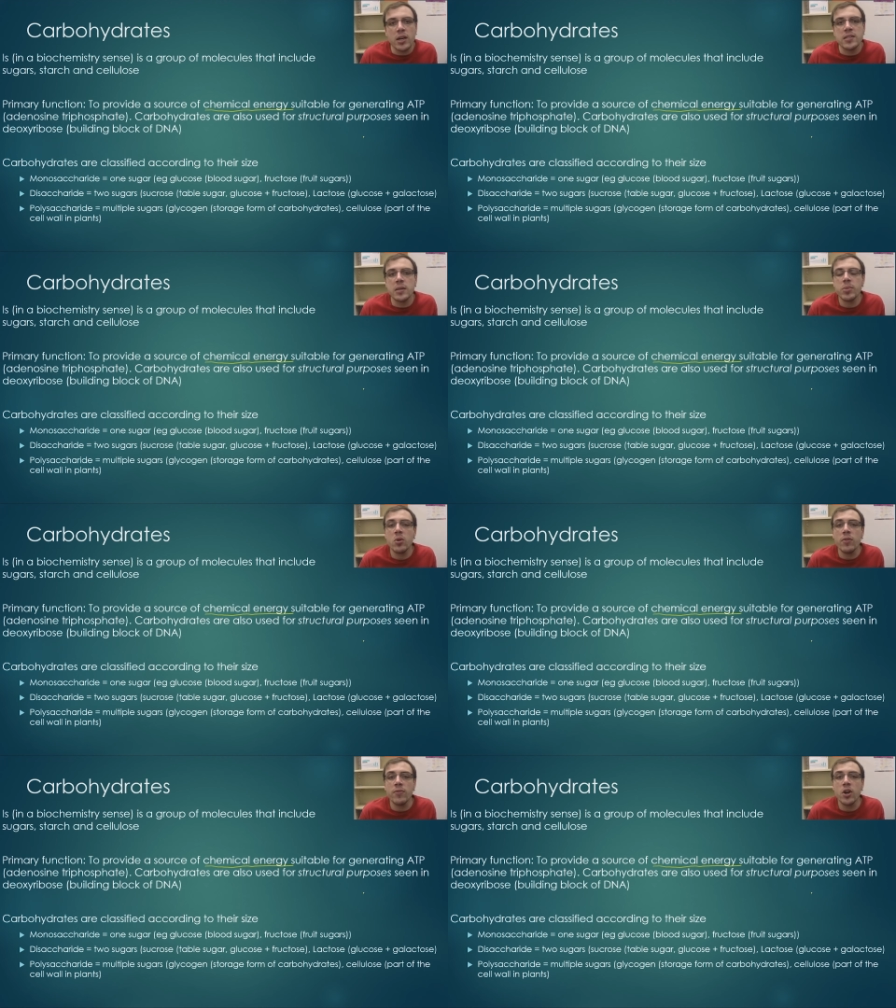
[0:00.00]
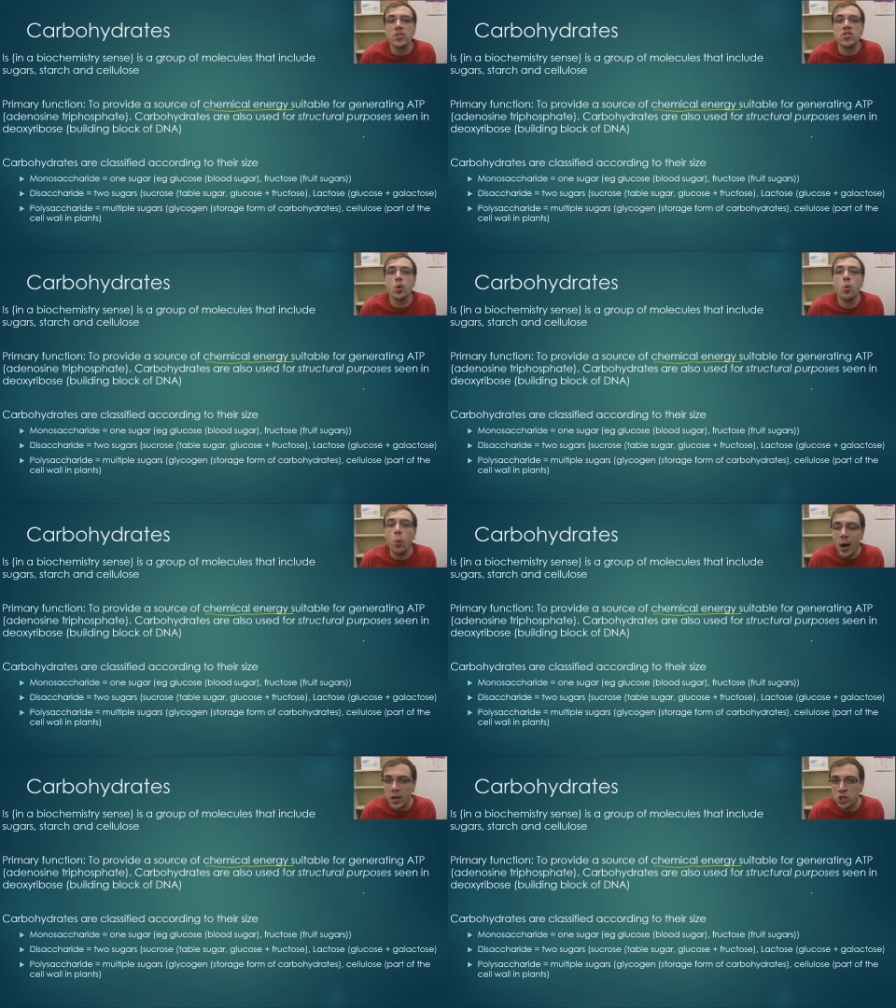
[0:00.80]
simply refers to
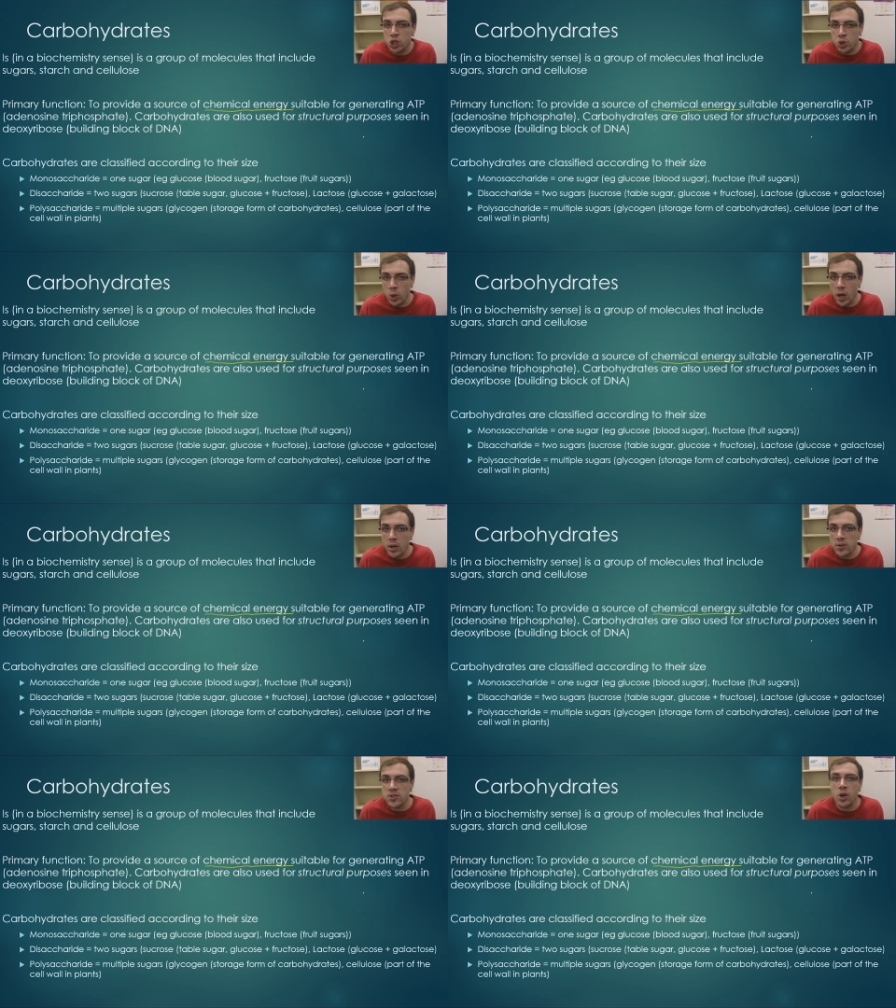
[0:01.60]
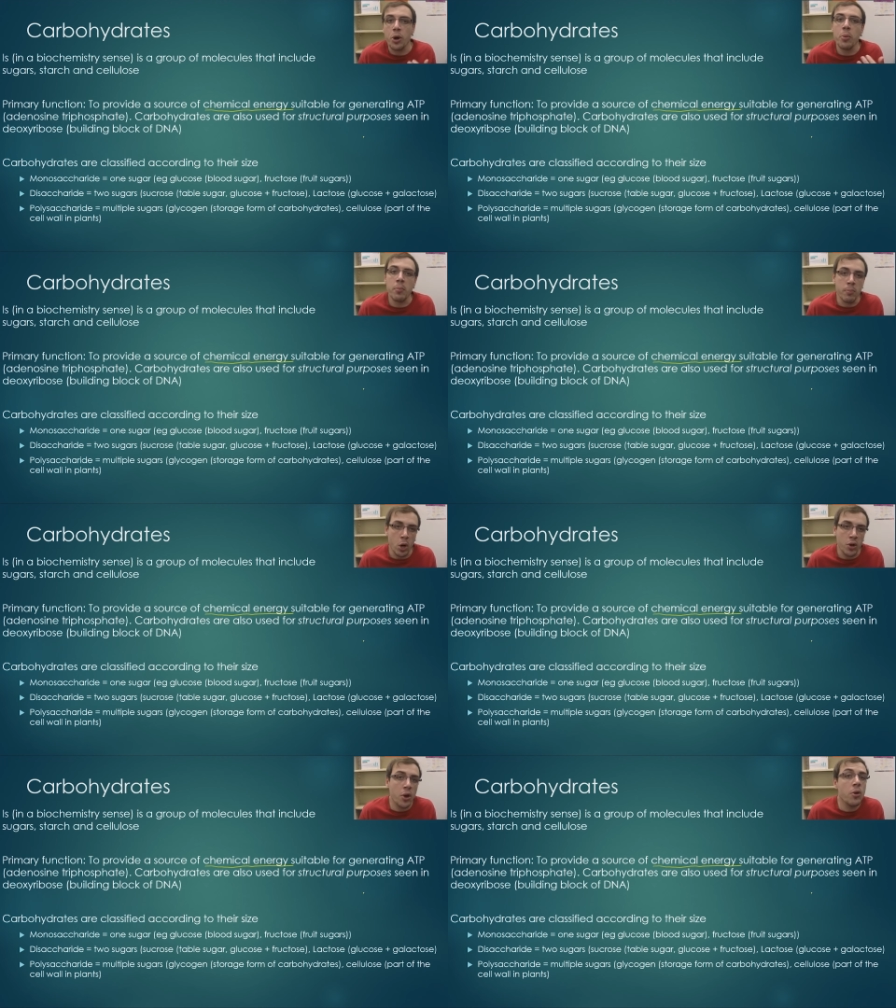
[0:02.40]
one sugar. So
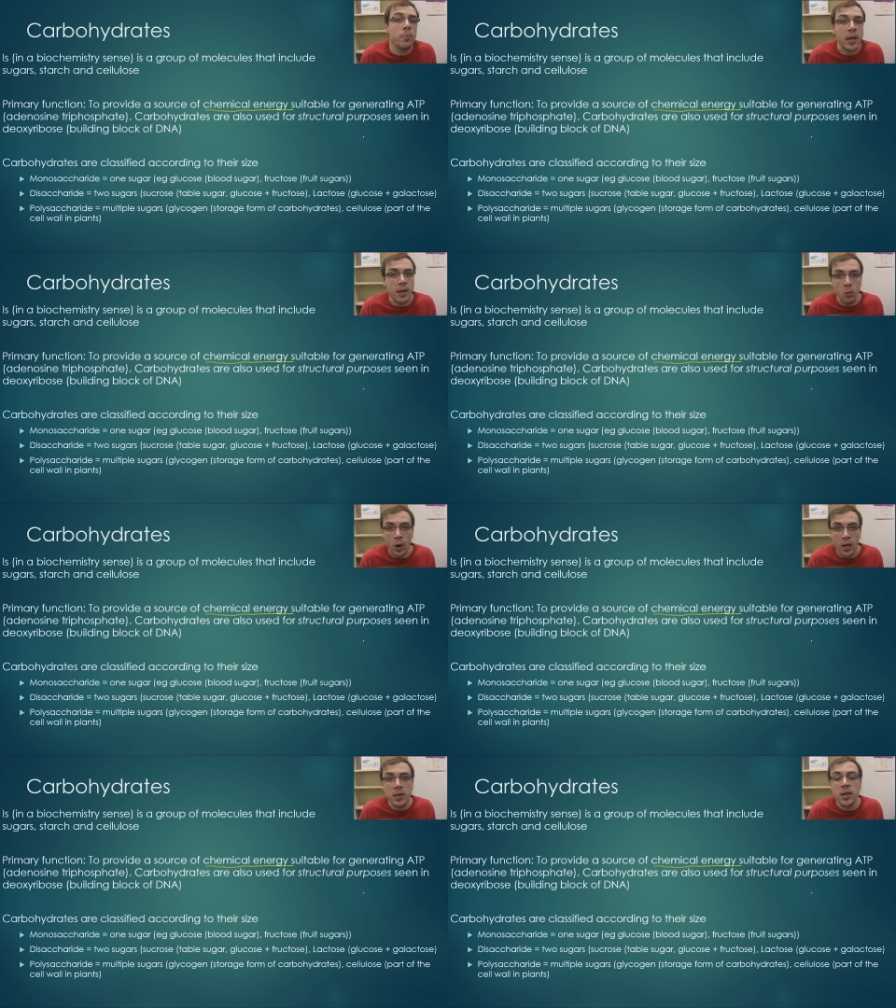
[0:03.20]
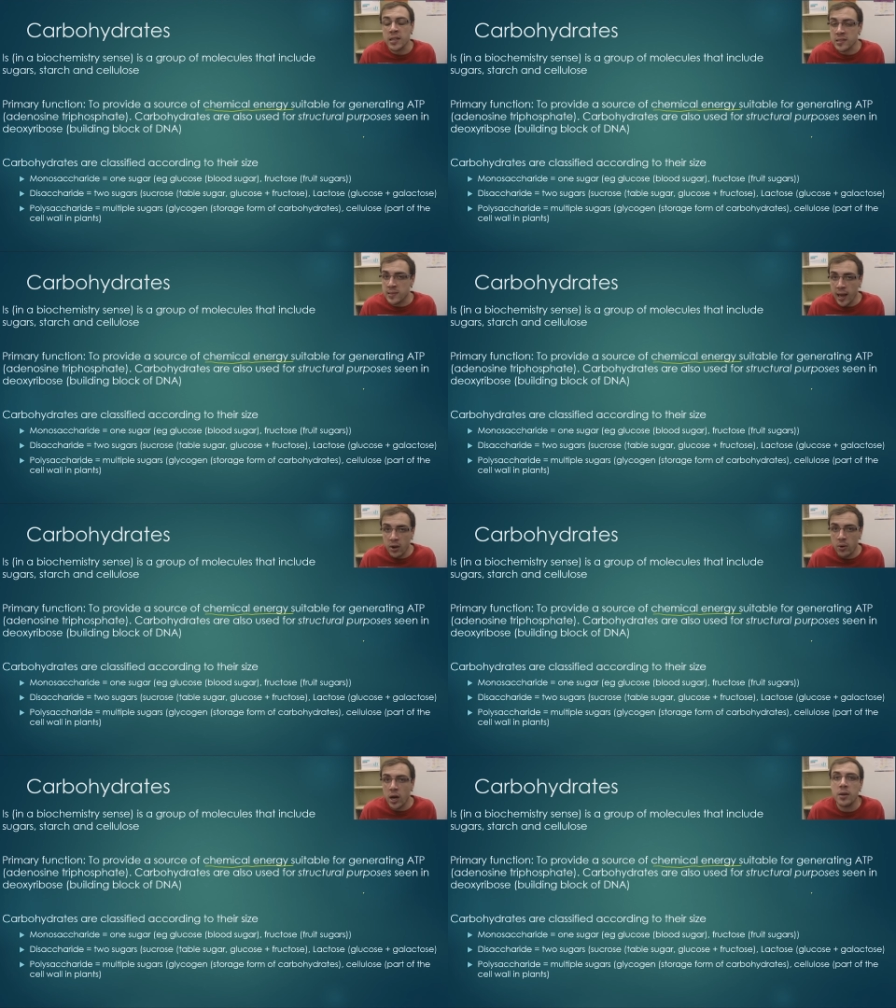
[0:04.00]
mono meaning one and
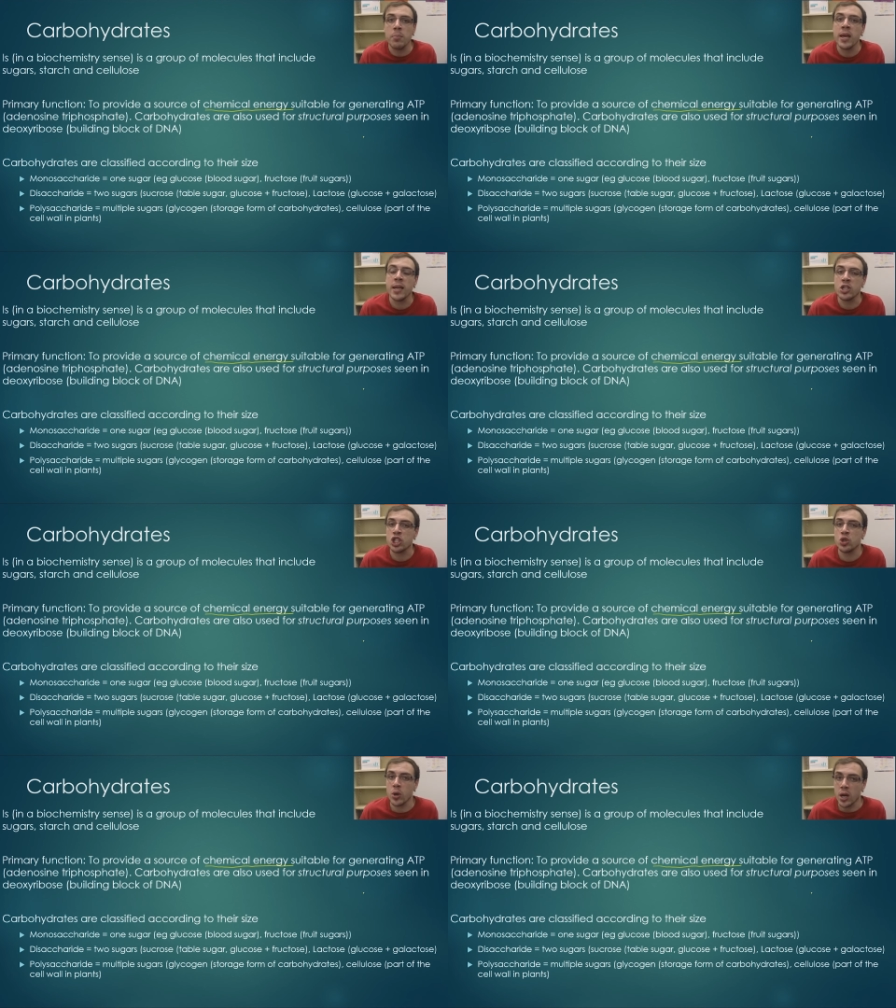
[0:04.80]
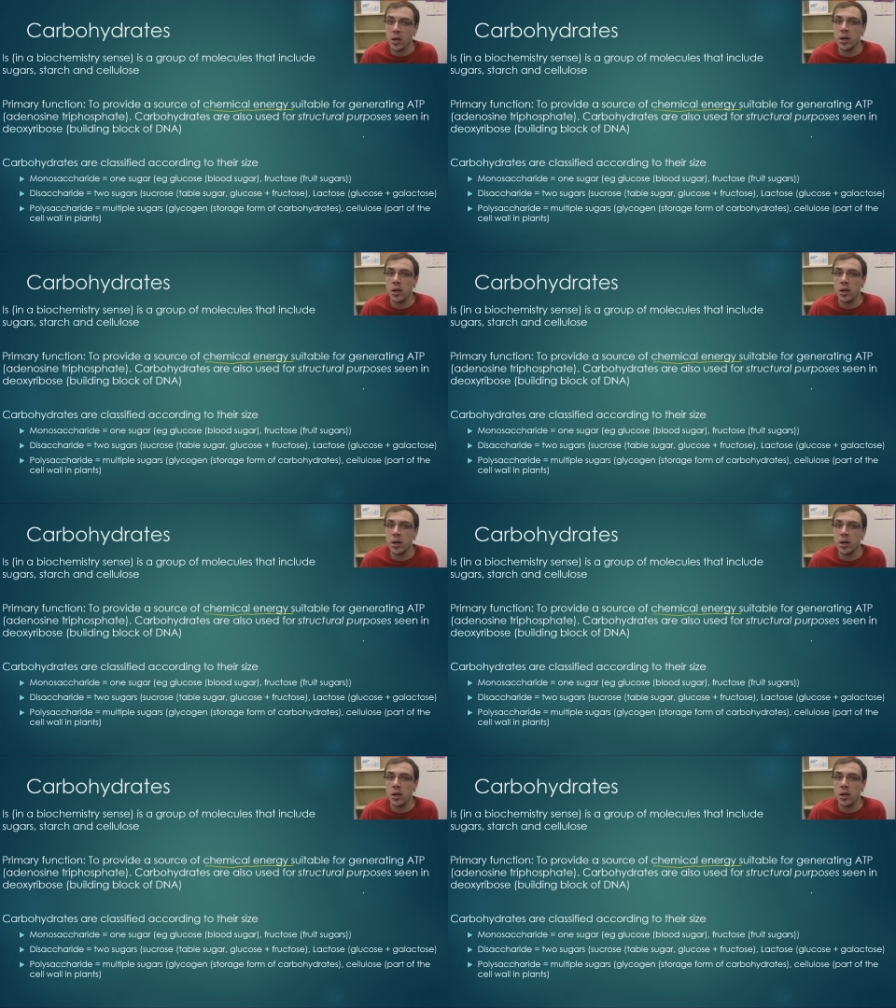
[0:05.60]
saccharide meaning sugar.